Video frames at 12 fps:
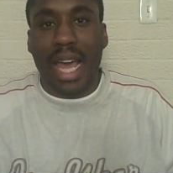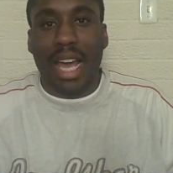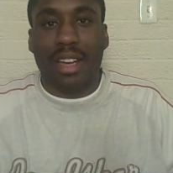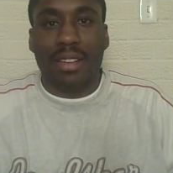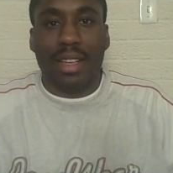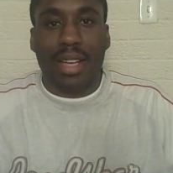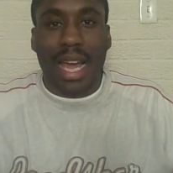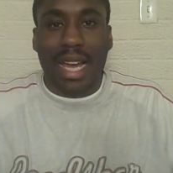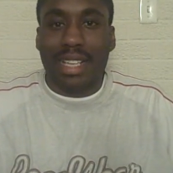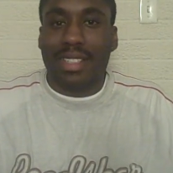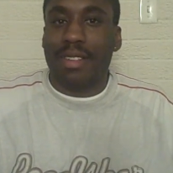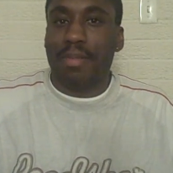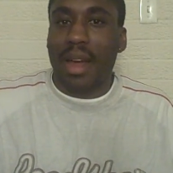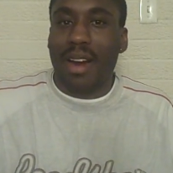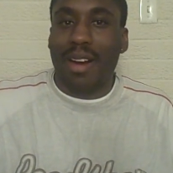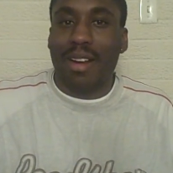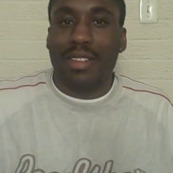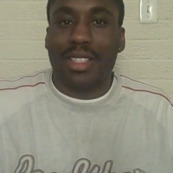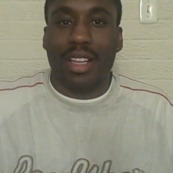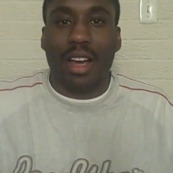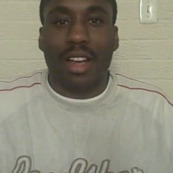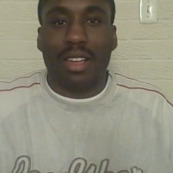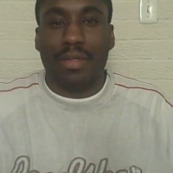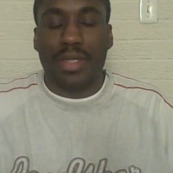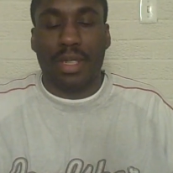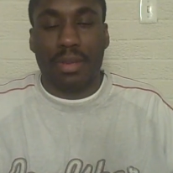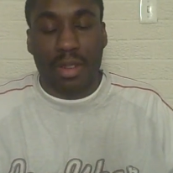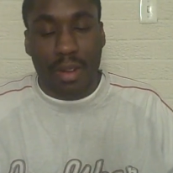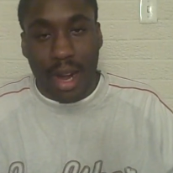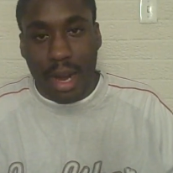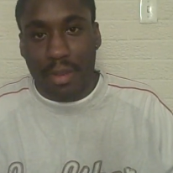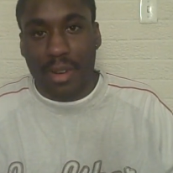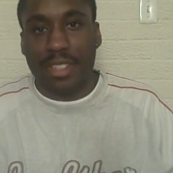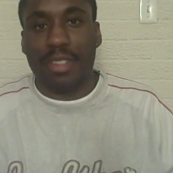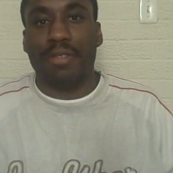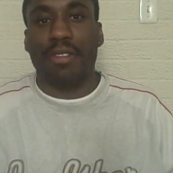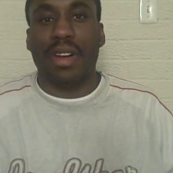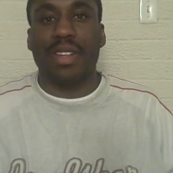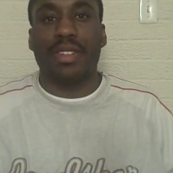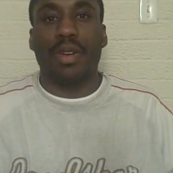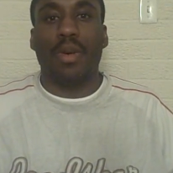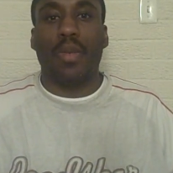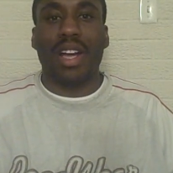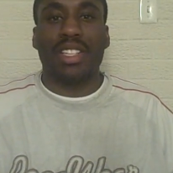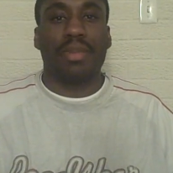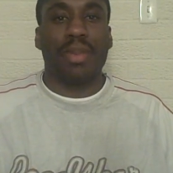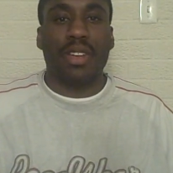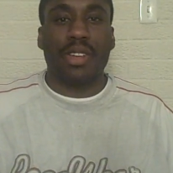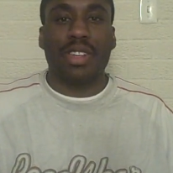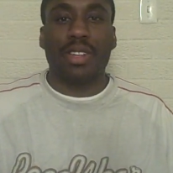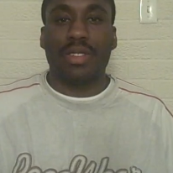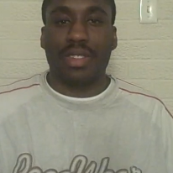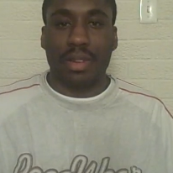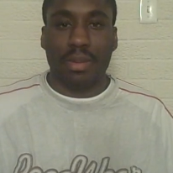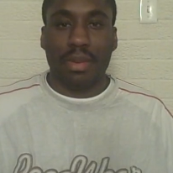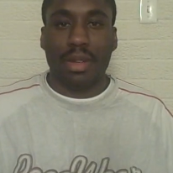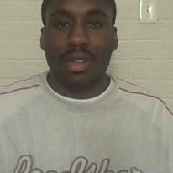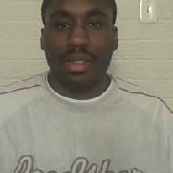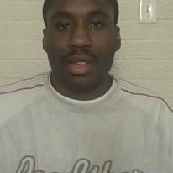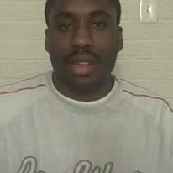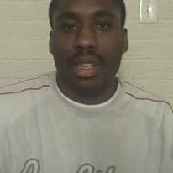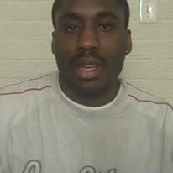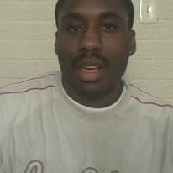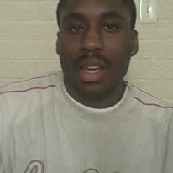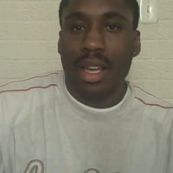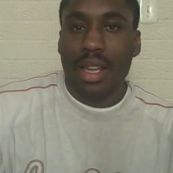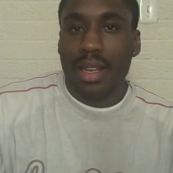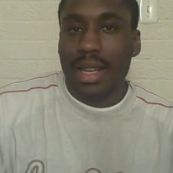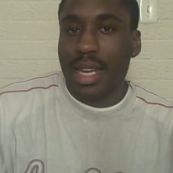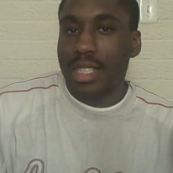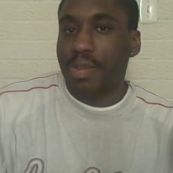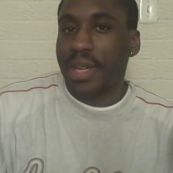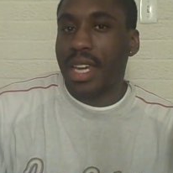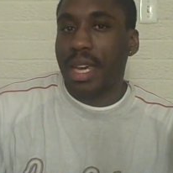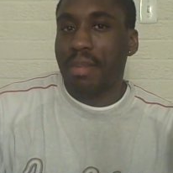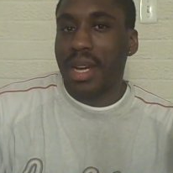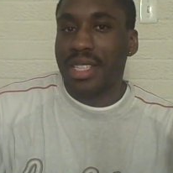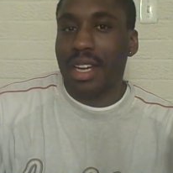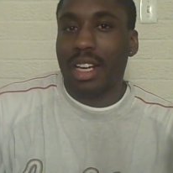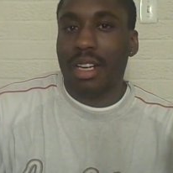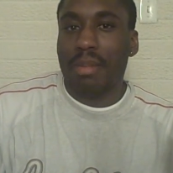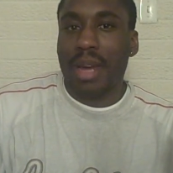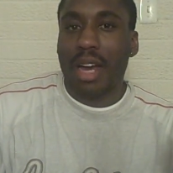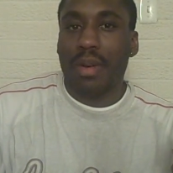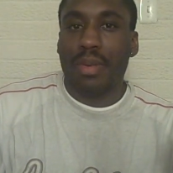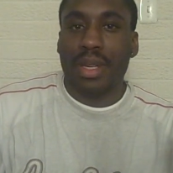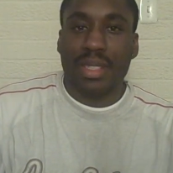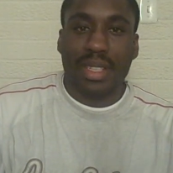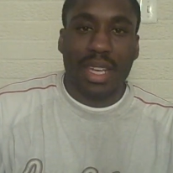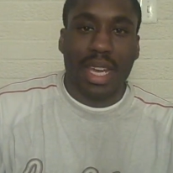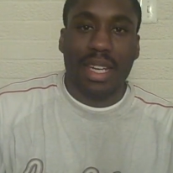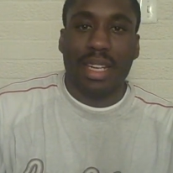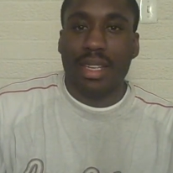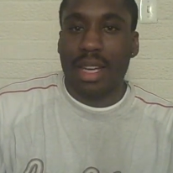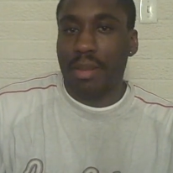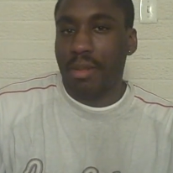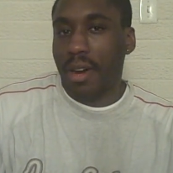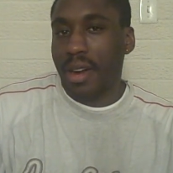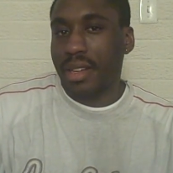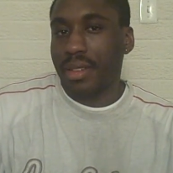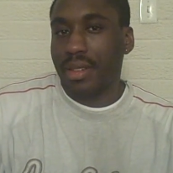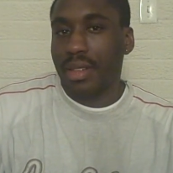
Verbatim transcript: out of the kindness of my heart to all the subscribers and friends who are watching me on YouTube. Let us begin by talking about, once again, the dumb right.